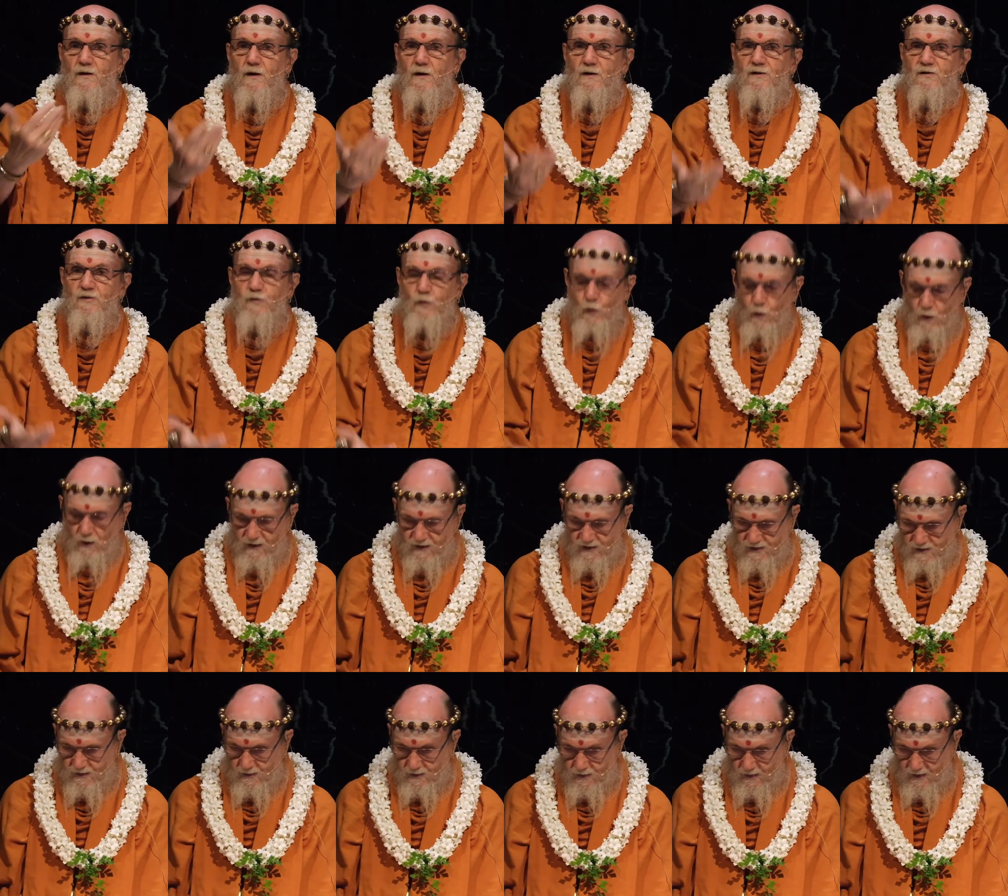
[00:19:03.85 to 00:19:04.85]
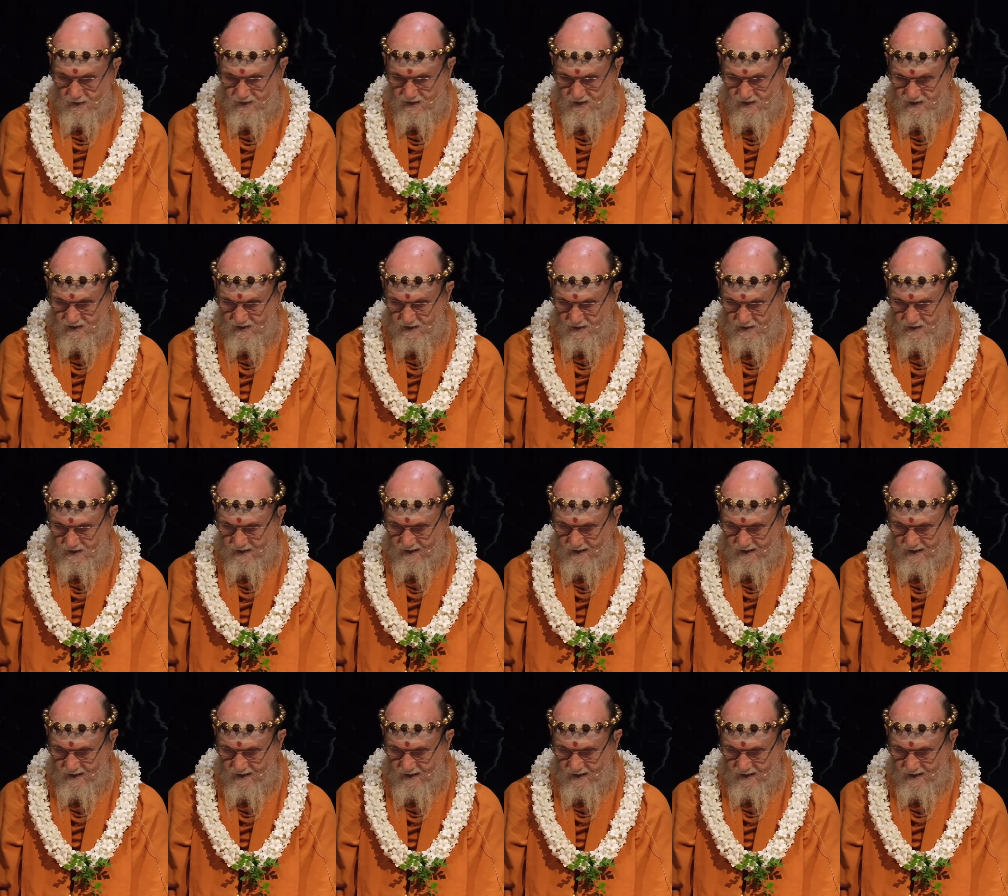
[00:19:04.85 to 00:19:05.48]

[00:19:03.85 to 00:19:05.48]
It's dualistic it says.